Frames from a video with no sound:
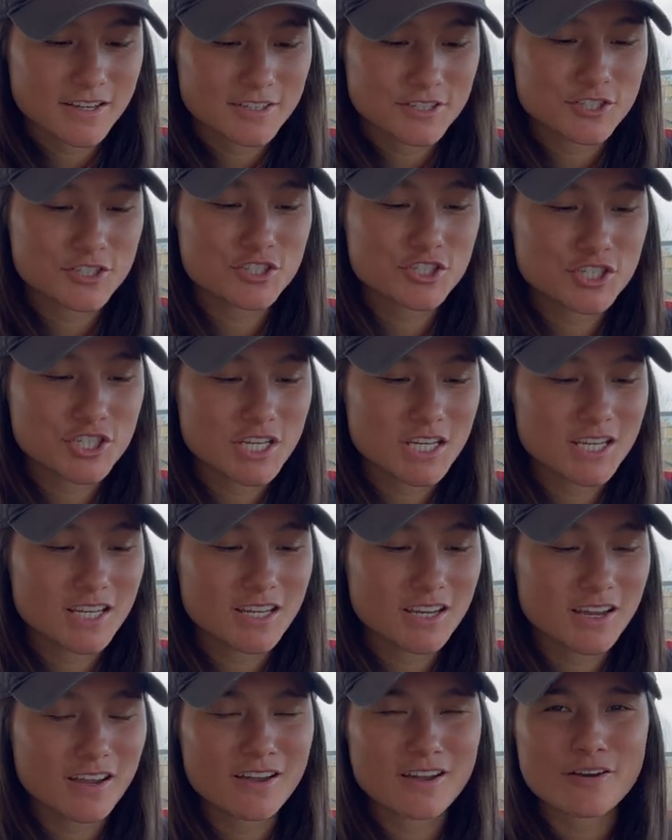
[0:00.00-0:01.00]

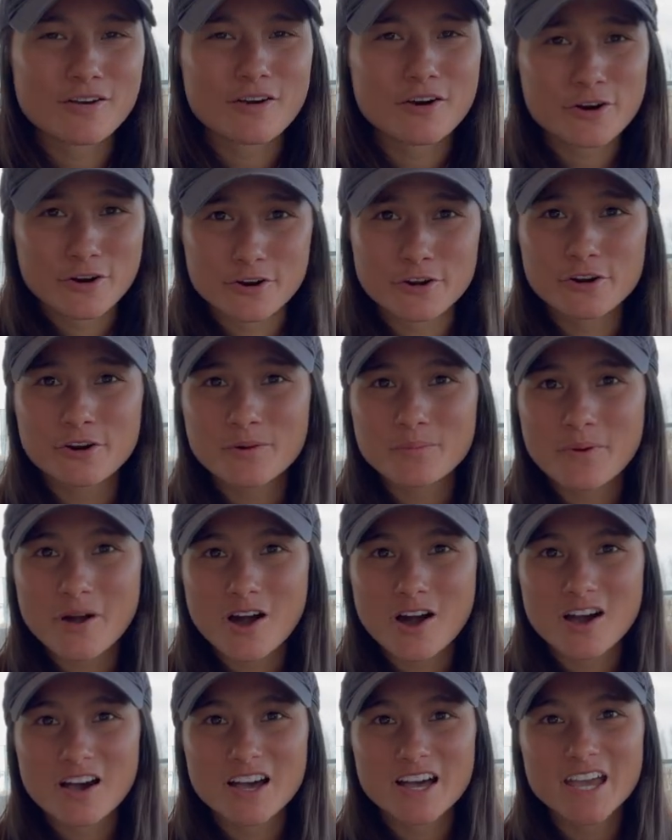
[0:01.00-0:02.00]
she hurt her
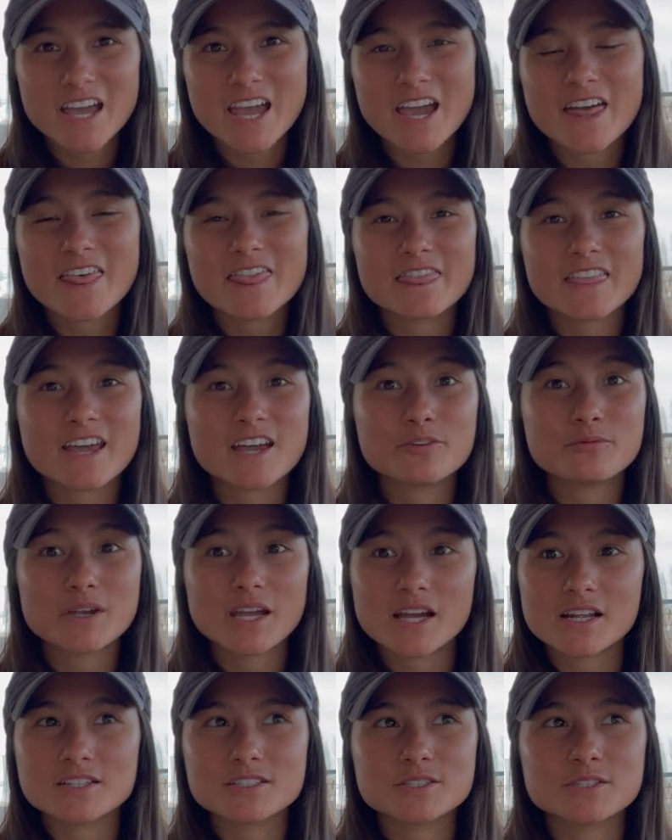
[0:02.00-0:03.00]
paw, and then we
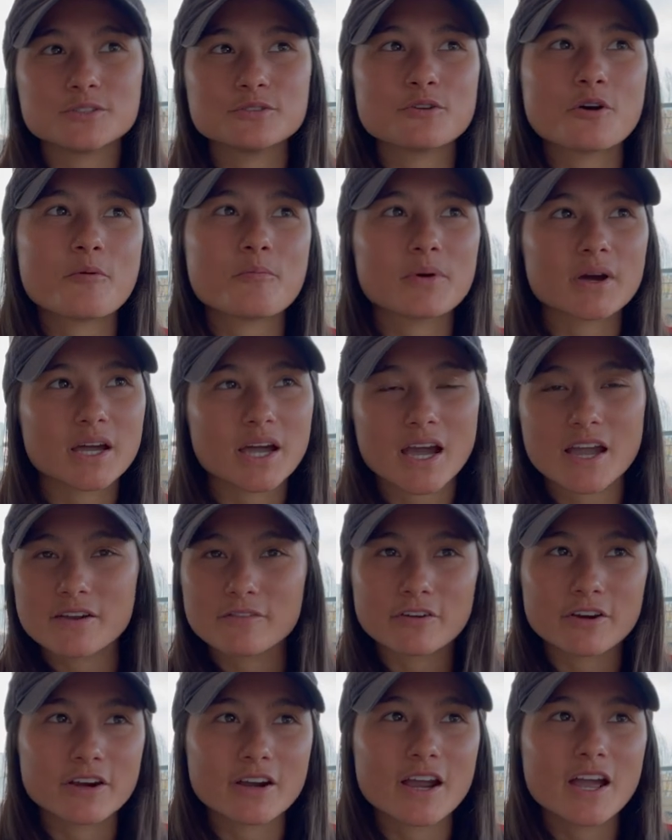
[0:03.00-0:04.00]
had to
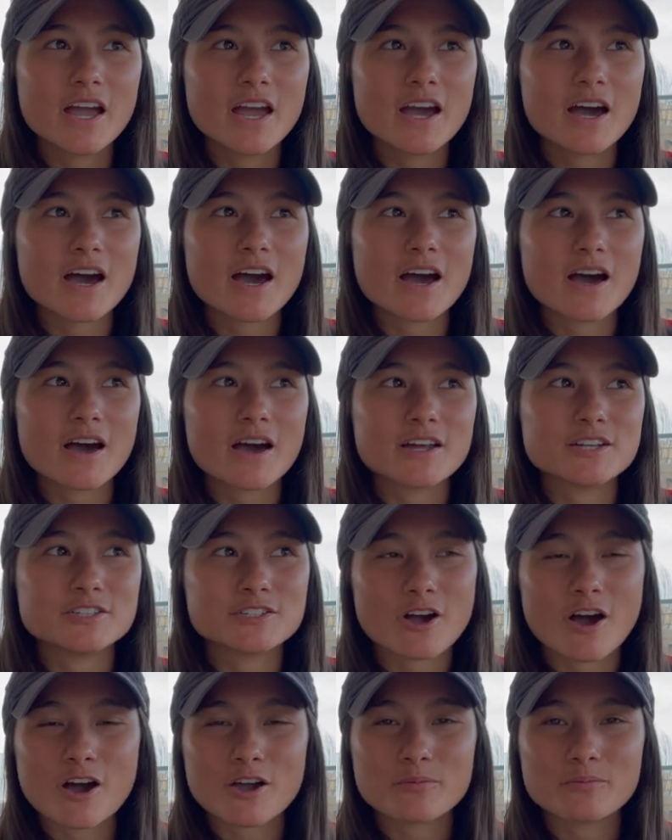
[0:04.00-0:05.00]
MacGyver a
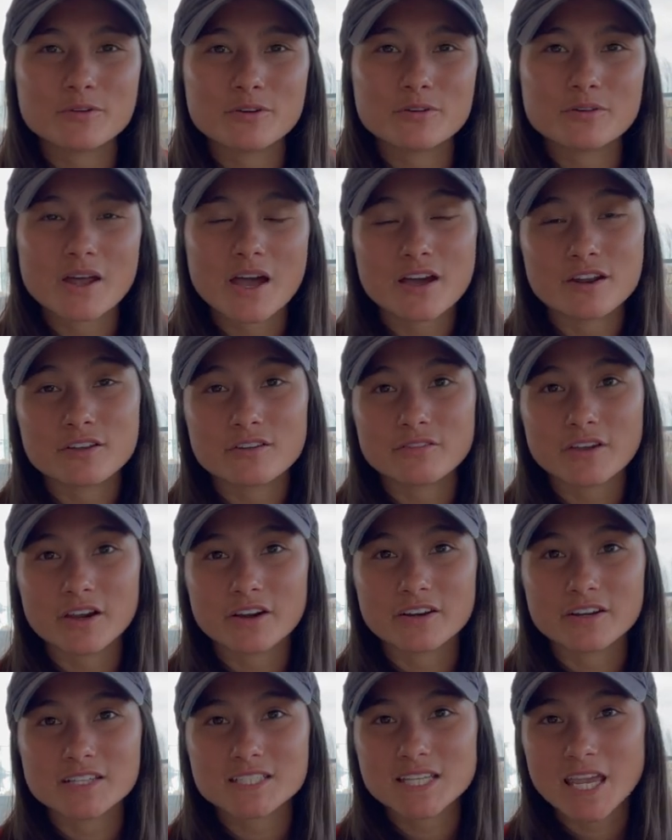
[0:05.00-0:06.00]
dog boot out of
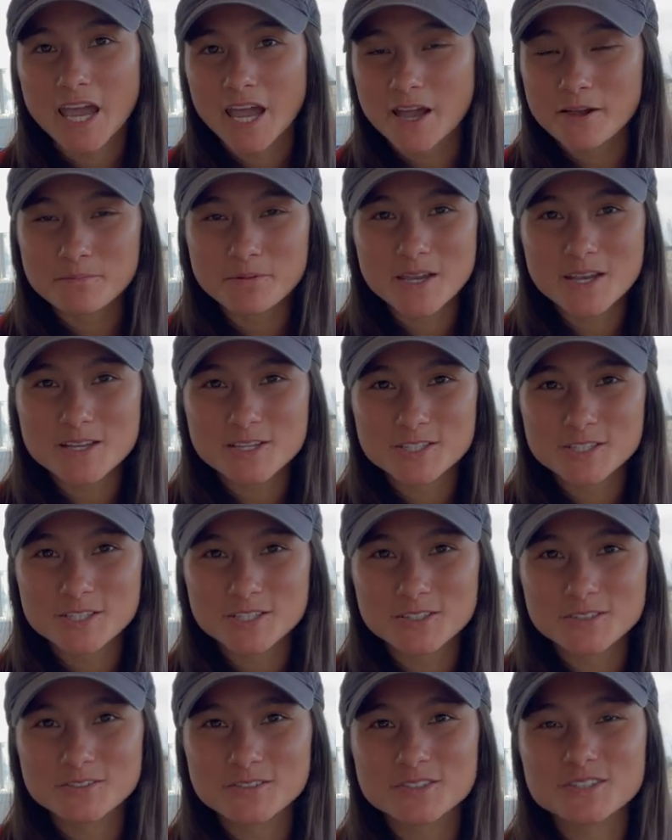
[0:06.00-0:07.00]
Eric's camping
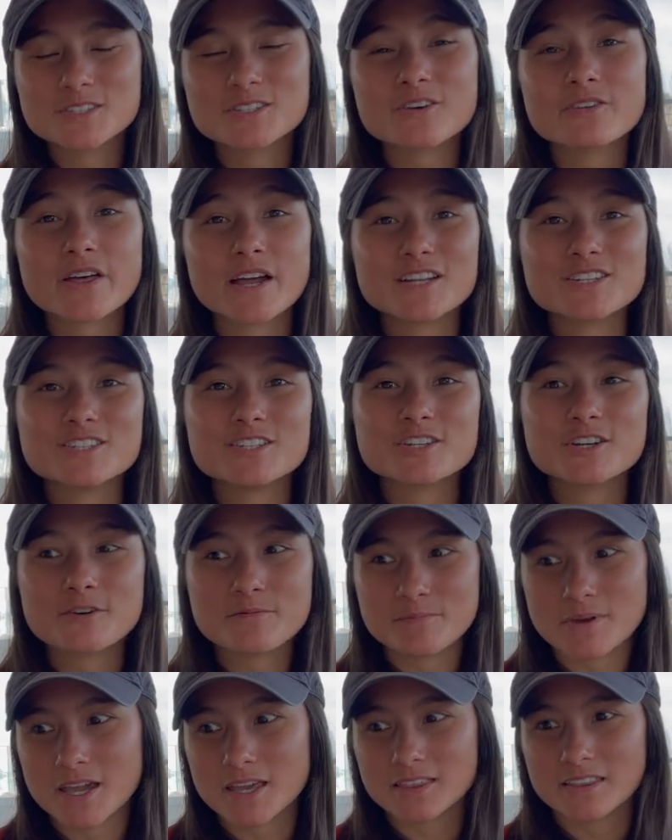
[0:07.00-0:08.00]
shoe so that she
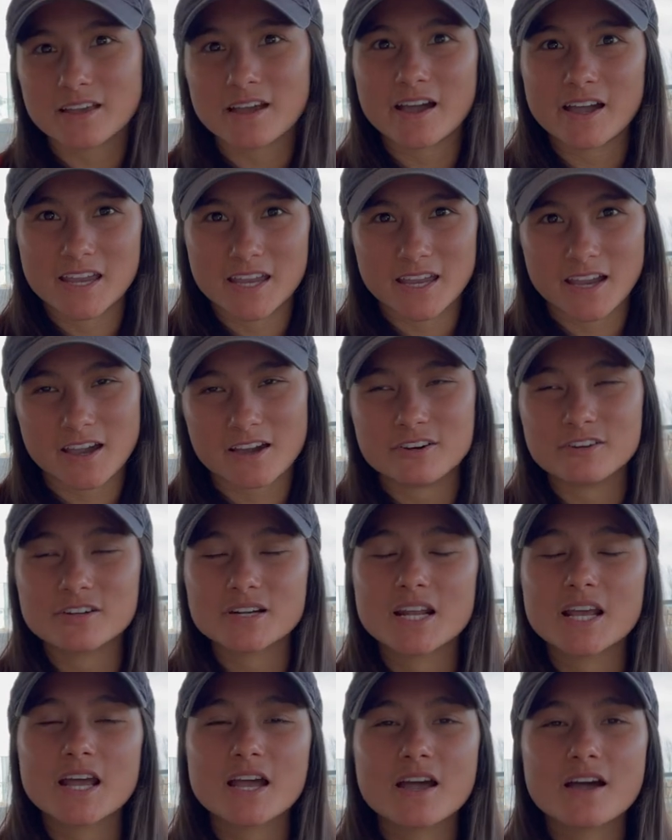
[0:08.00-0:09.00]
could make the hike out.
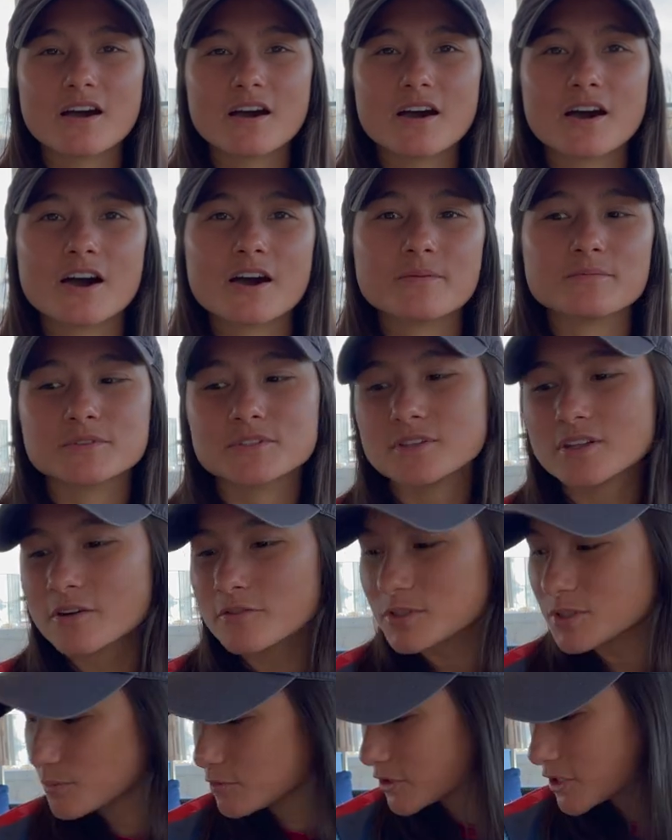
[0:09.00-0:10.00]
So that
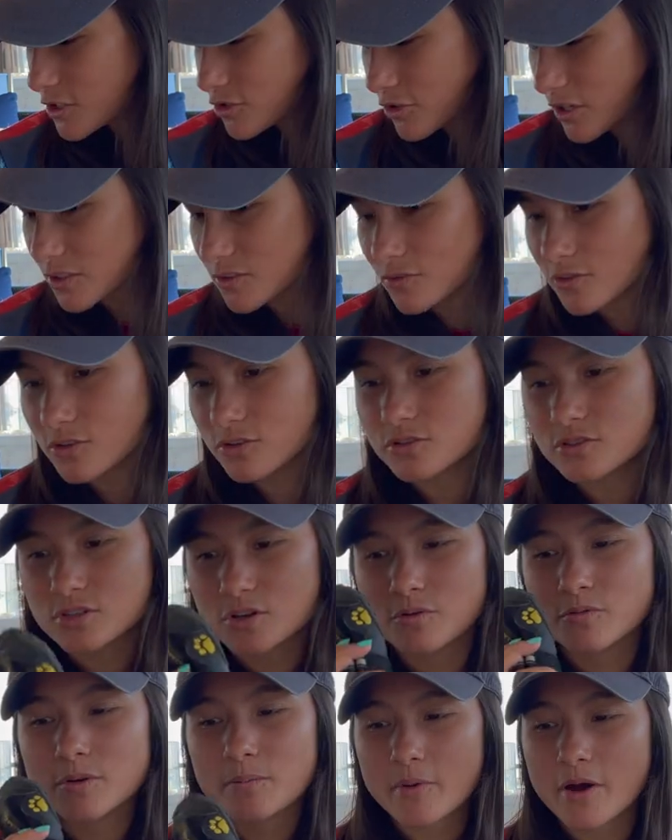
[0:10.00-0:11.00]
was pretty stressful.
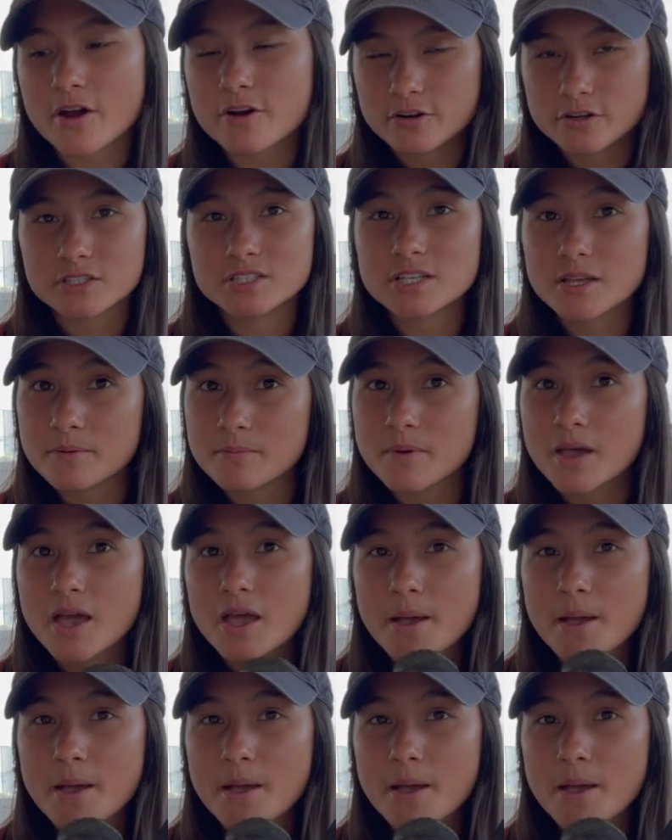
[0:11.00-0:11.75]
So we bought her some